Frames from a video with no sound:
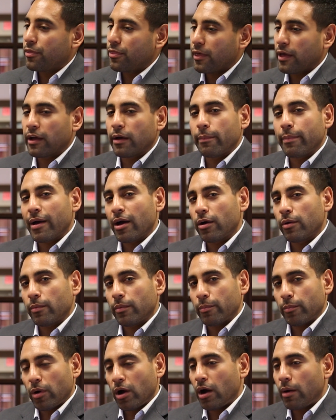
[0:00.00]
thing
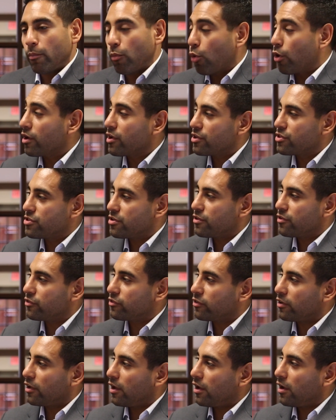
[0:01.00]
about
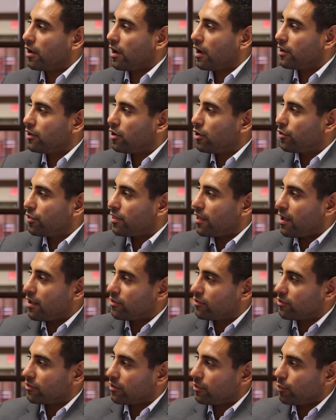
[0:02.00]
mortgages, I know
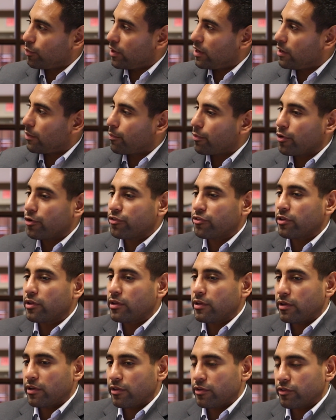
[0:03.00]
that when a
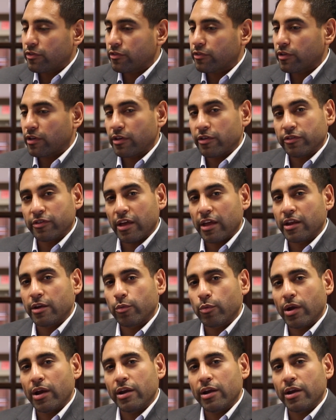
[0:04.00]
person is getting